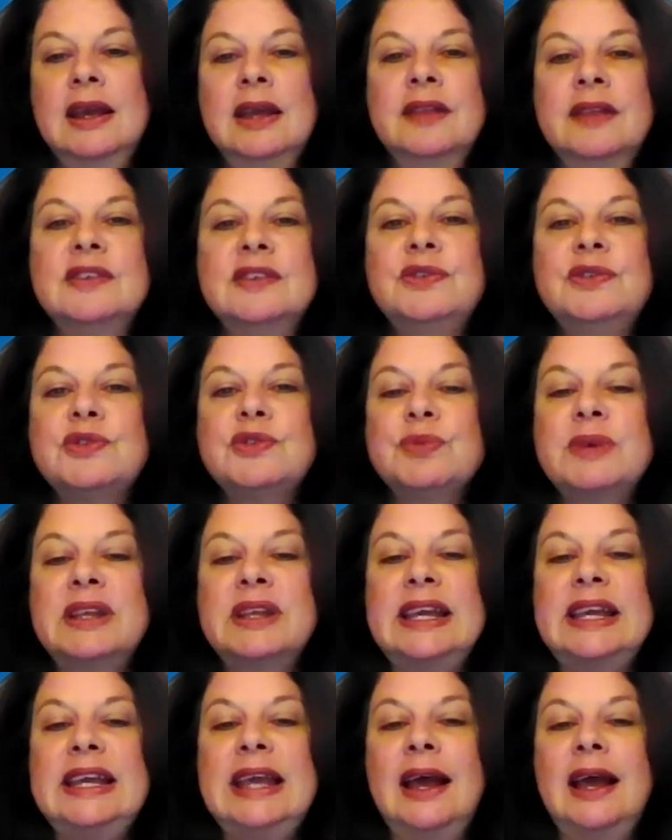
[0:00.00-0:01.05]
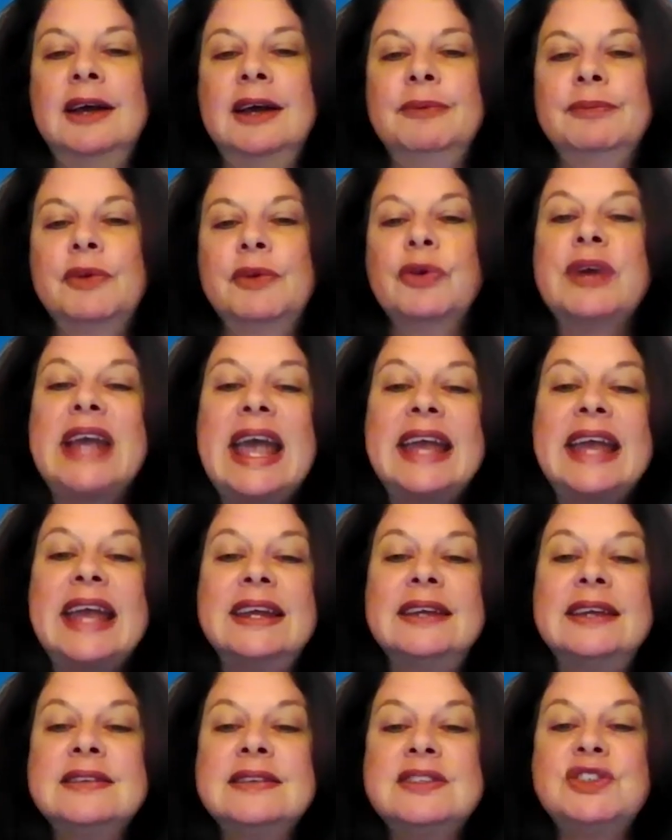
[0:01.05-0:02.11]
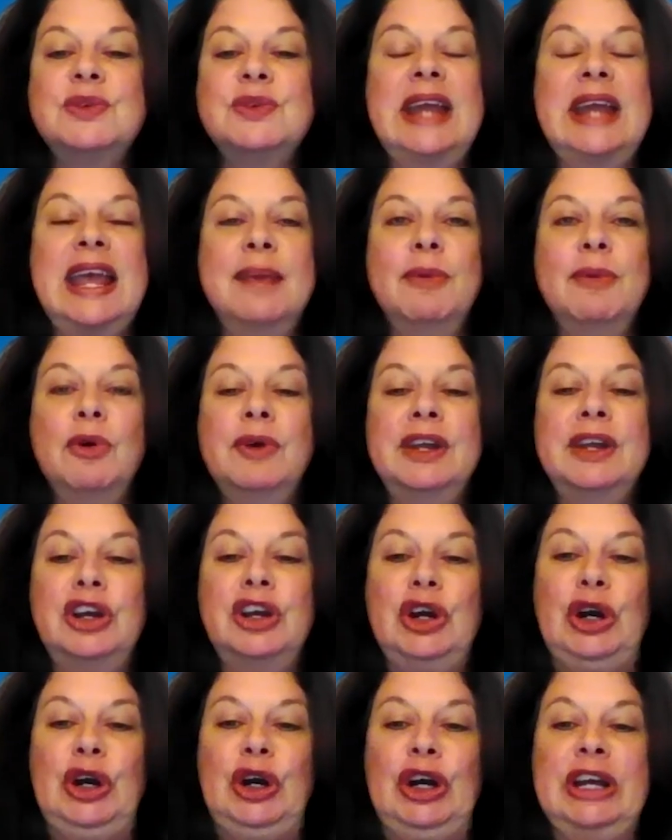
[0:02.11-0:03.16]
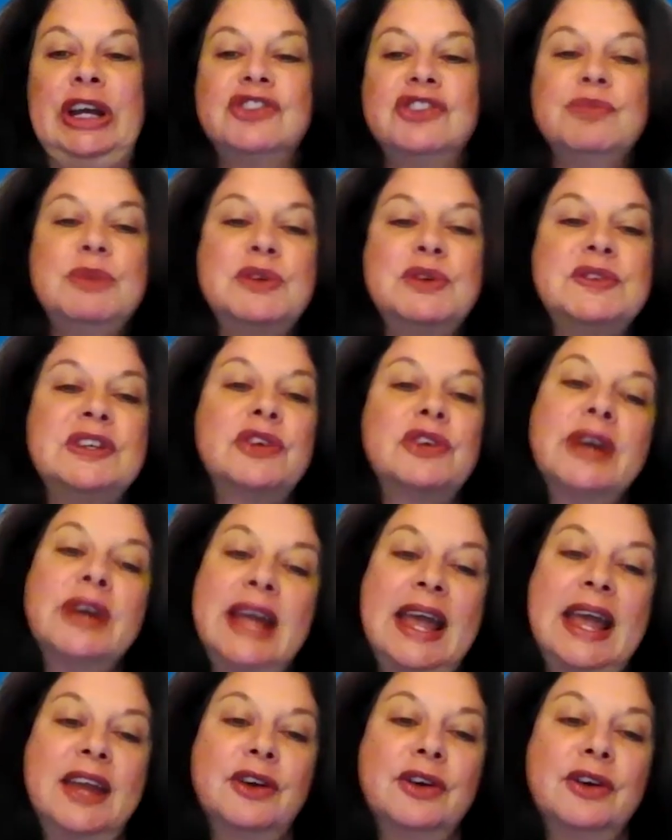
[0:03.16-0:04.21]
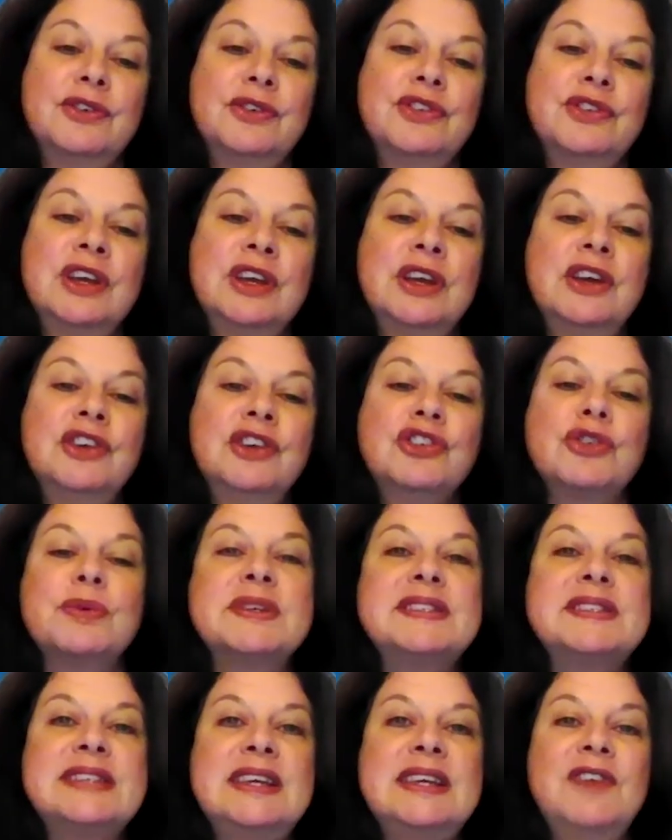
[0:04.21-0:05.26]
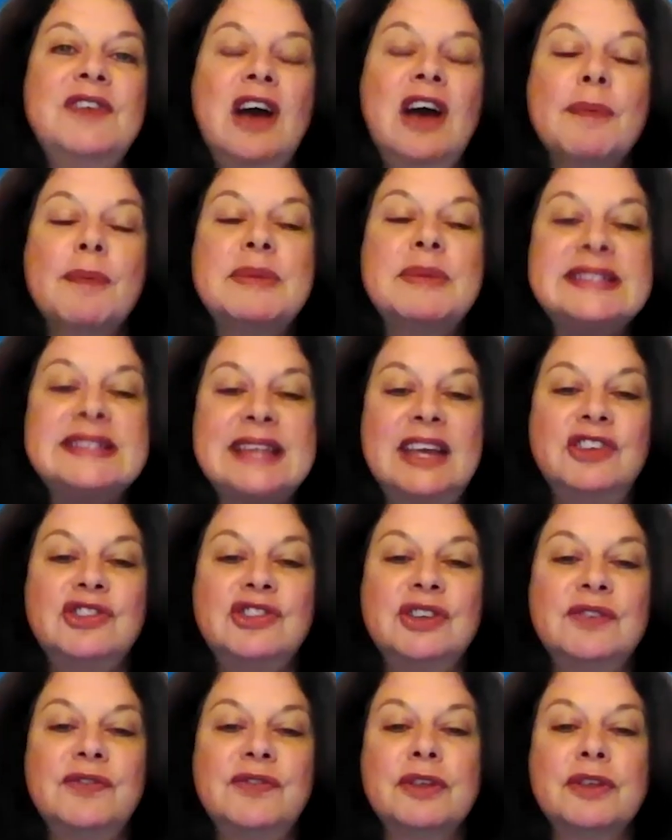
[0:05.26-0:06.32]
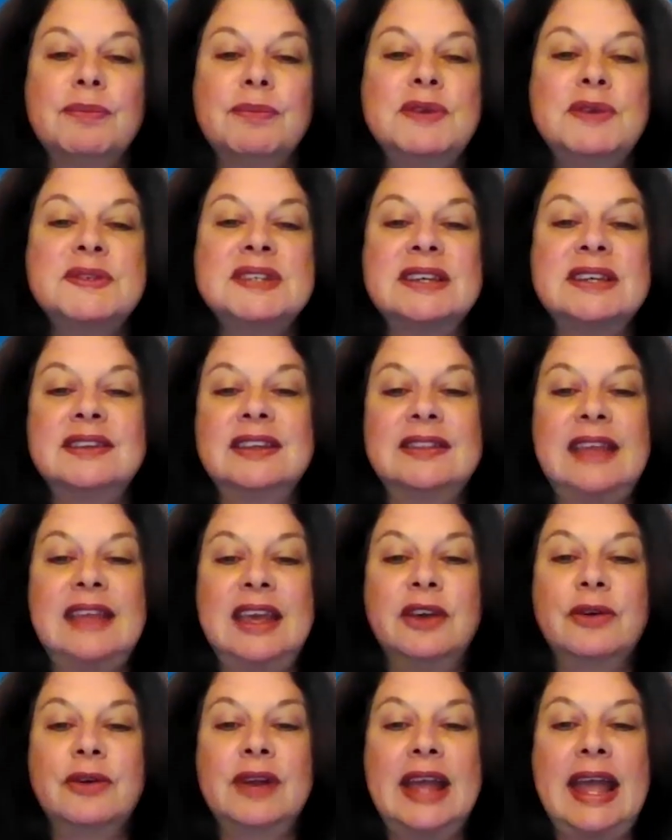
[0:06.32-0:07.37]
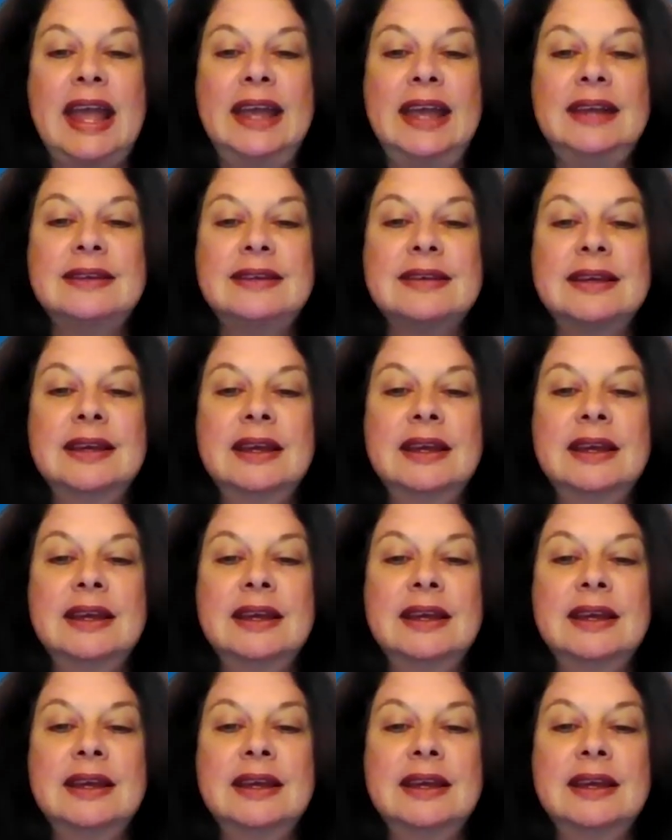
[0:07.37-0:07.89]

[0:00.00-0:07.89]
This was really created to enable and encourage music creators to receive compensation for the music that they create.